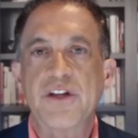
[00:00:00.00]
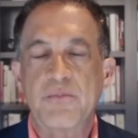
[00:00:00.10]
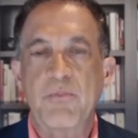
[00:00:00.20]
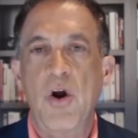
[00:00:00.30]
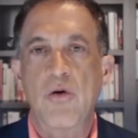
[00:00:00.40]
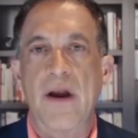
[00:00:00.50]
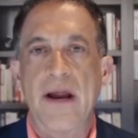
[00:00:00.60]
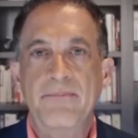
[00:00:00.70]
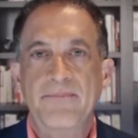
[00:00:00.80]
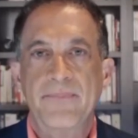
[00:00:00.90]
with this
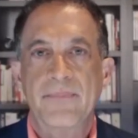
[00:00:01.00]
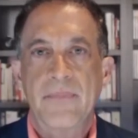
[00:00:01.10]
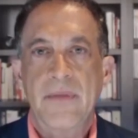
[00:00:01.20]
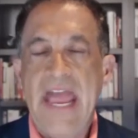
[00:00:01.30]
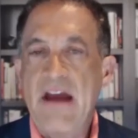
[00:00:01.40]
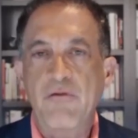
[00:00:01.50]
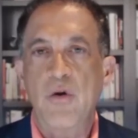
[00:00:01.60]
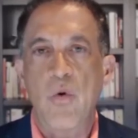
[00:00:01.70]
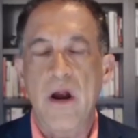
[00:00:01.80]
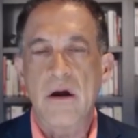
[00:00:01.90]
program
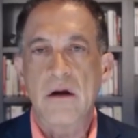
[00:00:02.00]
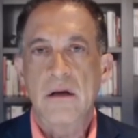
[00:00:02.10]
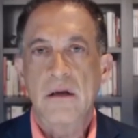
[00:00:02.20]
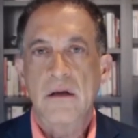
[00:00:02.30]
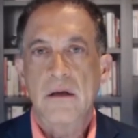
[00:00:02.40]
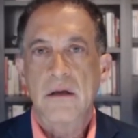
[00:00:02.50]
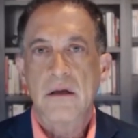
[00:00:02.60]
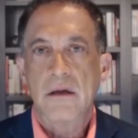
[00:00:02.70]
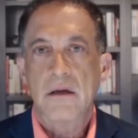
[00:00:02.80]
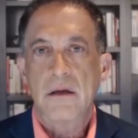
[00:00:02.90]
everywhere
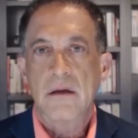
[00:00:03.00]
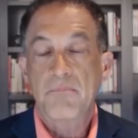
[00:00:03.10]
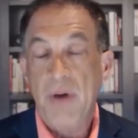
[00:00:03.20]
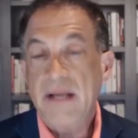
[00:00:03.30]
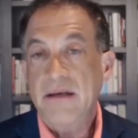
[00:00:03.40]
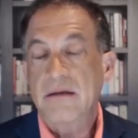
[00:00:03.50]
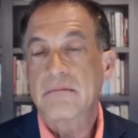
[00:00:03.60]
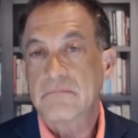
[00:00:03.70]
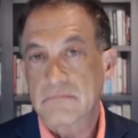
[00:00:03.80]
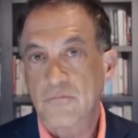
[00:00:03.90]

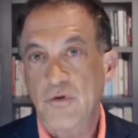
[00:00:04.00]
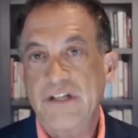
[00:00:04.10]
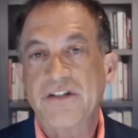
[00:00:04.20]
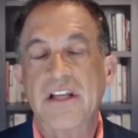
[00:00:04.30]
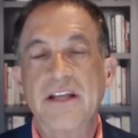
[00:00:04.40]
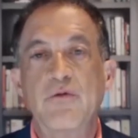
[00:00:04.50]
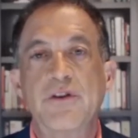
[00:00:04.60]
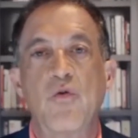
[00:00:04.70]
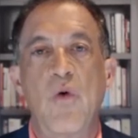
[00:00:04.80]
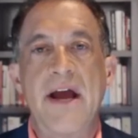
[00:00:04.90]
but recently
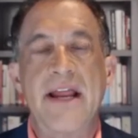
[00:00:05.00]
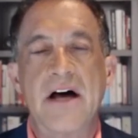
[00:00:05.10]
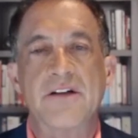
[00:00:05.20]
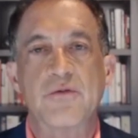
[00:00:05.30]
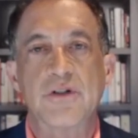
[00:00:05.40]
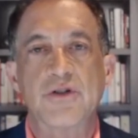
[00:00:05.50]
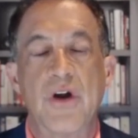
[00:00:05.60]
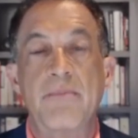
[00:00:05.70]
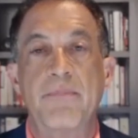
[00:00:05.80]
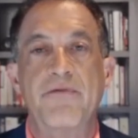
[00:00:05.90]
with the White House when
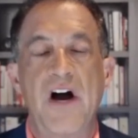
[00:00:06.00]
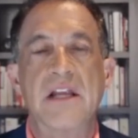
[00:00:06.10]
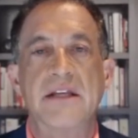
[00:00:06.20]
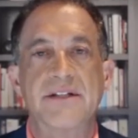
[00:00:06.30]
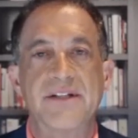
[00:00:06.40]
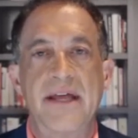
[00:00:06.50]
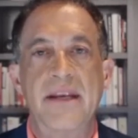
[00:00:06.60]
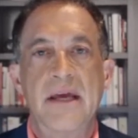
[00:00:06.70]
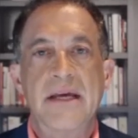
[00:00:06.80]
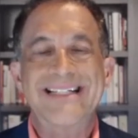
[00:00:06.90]
Trump finally
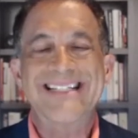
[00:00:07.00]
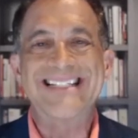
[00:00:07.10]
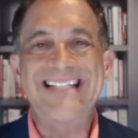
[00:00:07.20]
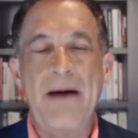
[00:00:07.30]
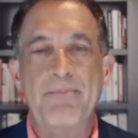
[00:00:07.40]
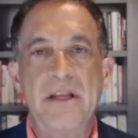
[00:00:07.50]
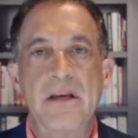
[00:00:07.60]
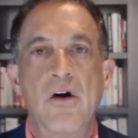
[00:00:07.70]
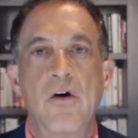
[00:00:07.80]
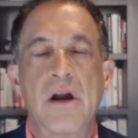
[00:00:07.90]
said, stop
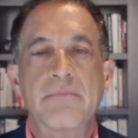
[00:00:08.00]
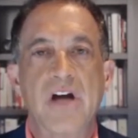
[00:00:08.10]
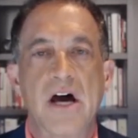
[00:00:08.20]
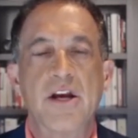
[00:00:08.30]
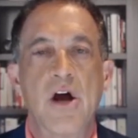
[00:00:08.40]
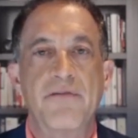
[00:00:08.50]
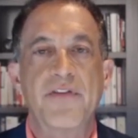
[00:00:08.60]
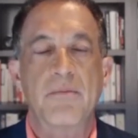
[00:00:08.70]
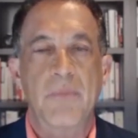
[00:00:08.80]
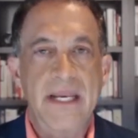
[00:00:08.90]
it or I'm cutting
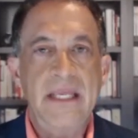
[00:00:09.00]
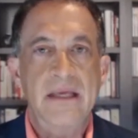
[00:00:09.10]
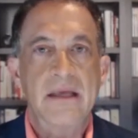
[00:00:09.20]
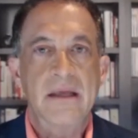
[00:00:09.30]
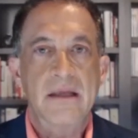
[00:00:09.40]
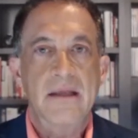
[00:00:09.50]
off the money.